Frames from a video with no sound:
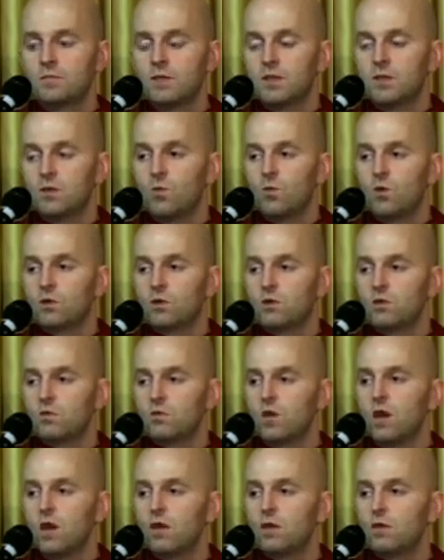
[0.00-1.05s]
and the wardens of
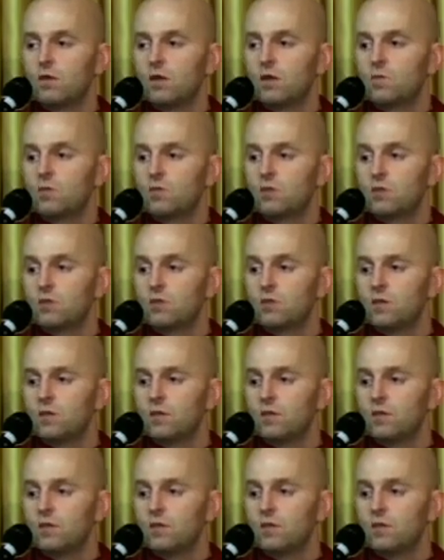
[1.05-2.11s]
hell come to
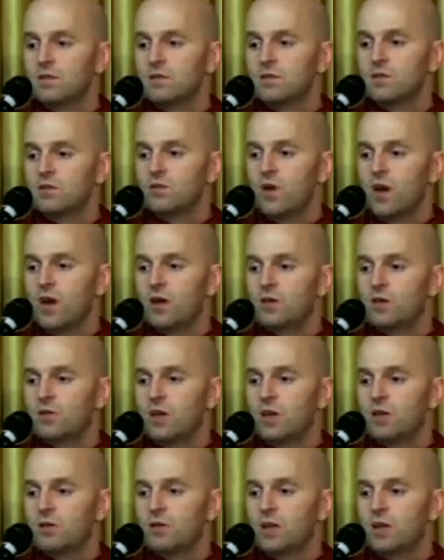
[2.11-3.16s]
drag you
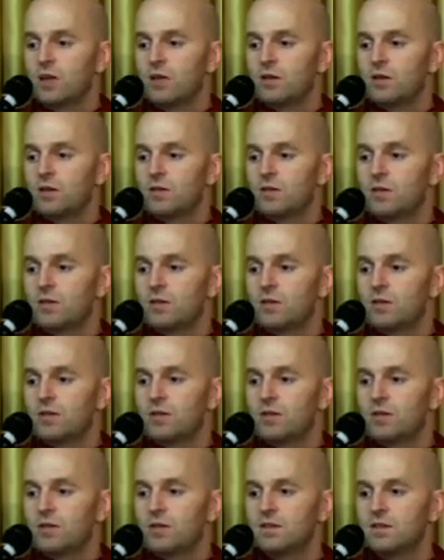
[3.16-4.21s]
down to hell,
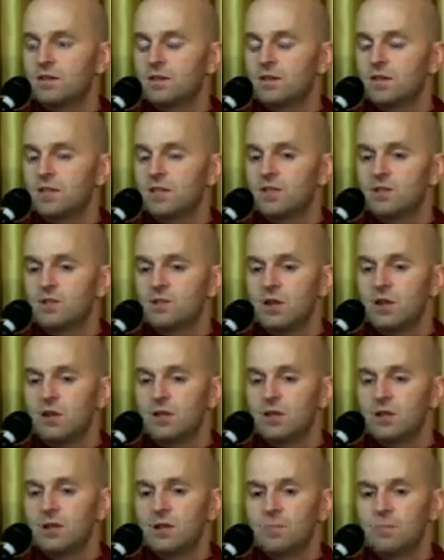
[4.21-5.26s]
can you say
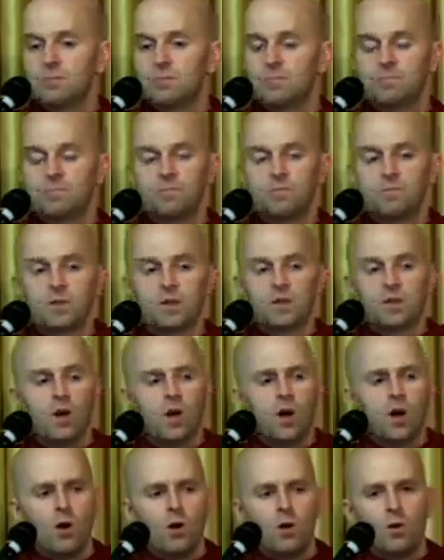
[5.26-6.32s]
to them,
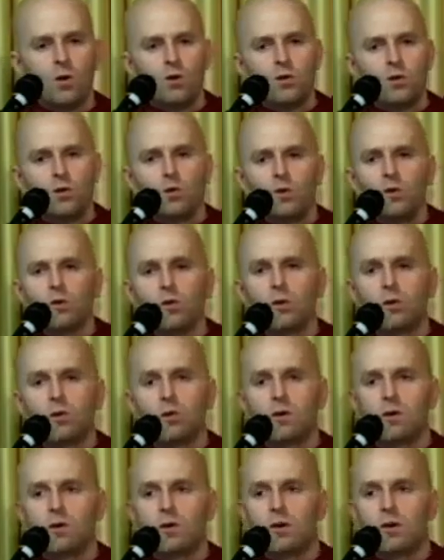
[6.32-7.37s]
oh,
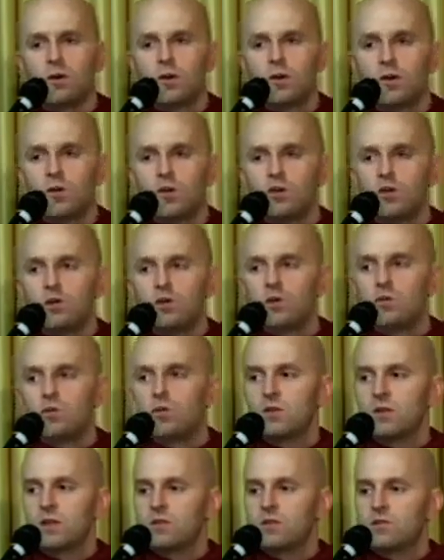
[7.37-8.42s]
you're
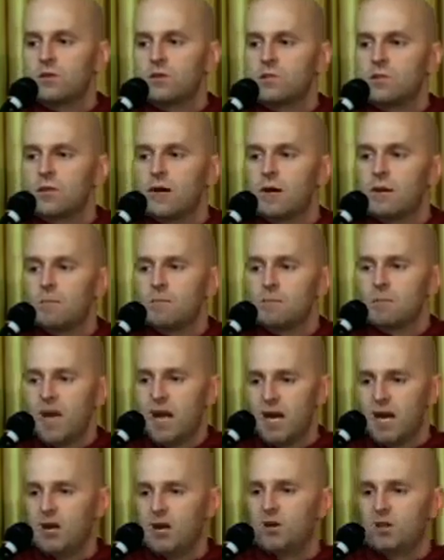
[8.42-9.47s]
looking for my
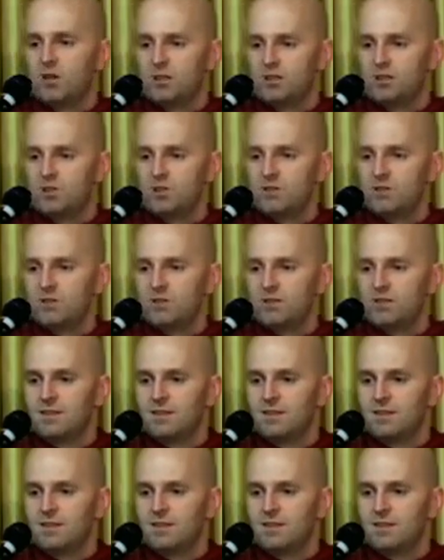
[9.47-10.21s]
parents,